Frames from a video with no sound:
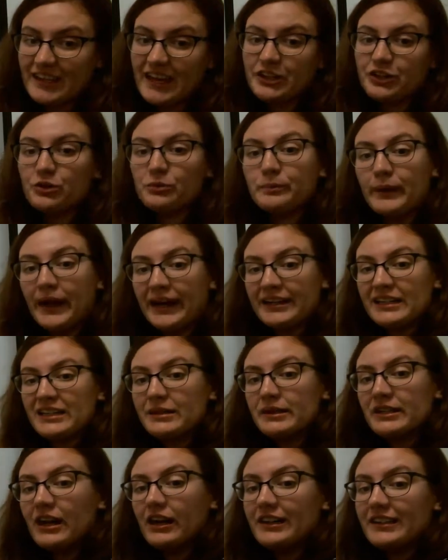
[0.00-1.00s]
And you might
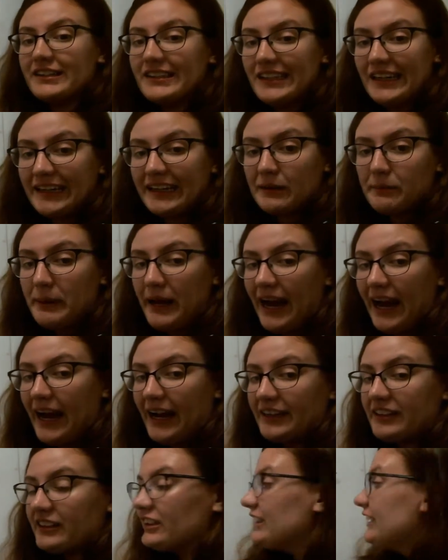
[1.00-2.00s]
start seeing a
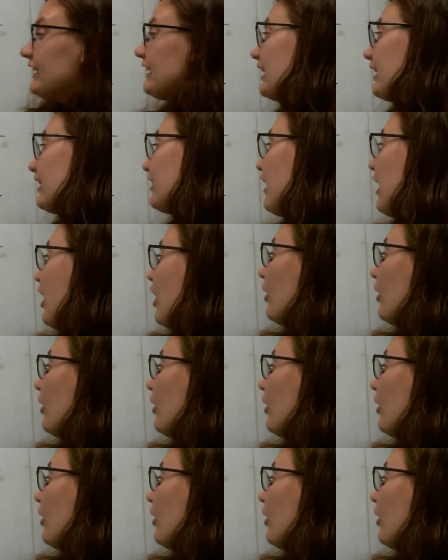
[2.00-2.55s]
pattern here.